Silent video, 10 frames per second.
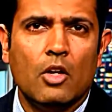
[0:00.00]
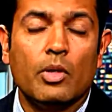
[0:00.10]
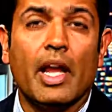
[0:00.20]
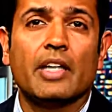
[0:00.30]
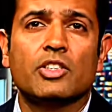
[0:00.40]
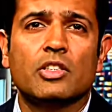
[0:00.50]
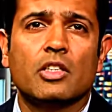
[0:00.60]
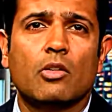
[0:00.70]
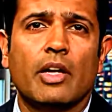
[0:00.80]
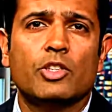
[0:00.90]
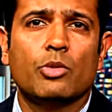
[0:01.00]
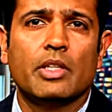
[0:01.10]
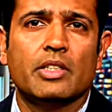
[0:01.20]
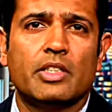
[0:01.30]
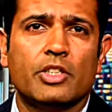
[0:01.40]
Reaction to the grand jury
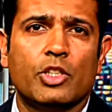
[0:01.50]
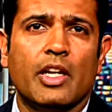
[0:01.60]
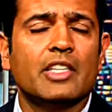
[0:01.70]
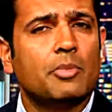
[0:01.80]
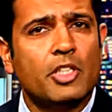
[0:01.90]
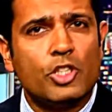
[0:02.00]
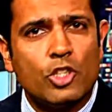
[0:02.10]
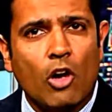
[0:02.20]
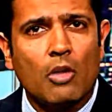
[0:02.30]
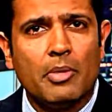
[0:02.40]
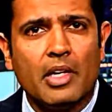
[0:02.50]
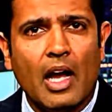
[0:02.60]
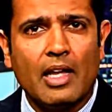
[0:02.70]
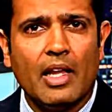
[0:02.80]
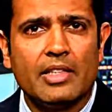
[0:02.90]
decision has been sharp and
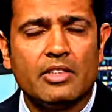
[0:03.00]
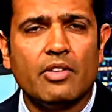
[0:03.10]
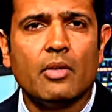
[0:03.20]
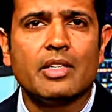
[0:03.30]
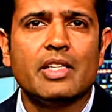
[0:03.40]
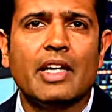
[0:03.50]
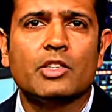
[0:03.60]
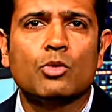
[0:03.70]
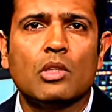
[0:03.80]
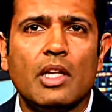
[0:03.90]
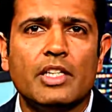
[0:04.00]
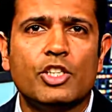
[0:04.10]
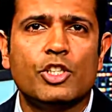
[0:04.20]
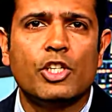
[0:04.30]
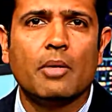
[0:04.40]
highlights a very tense
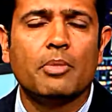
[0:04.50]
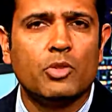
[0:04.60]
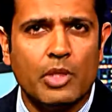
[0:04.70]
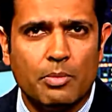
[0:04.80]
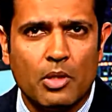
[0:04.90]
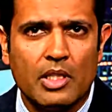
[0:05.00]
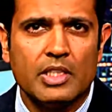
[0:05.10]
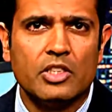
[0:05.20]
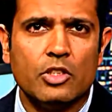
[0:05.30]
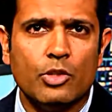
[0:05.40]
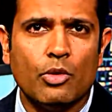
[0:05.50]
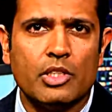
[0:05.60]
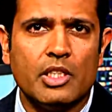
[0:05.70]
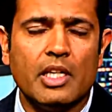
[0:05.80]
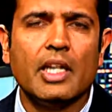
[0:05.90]
relationship between police in New York
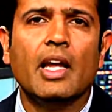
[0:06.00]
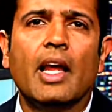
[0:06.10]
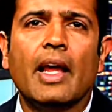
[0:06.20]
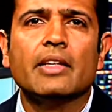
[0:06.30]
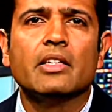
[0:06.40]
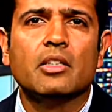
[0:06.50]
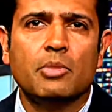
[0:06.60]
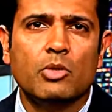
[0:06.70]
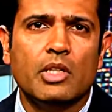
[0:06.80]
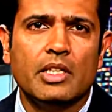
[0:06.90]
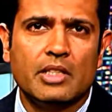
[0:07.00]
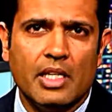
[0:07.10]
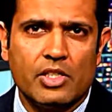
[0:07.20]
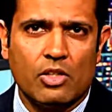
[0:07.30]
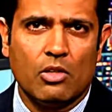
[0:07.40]
City and the communities
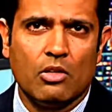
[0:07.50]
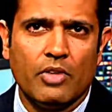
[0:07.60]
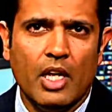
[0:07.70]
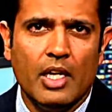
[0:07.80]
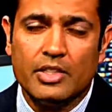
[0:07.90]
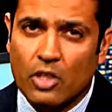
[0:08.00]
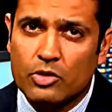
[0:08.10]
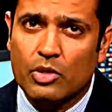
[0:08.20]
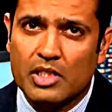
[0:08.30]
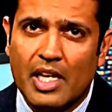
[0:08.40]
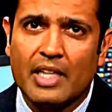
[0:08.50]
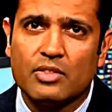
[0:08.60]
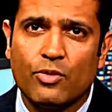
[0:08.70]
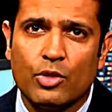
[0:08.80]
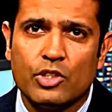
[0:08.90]
they serve. It's also a
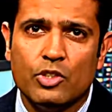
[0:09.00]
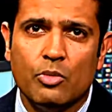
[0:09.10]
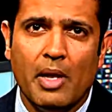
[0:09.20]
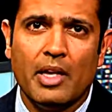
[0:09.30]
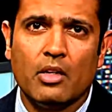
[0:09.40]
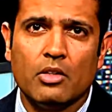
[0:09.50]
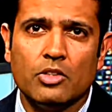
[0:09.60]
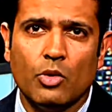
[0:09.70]
test for its new mayor.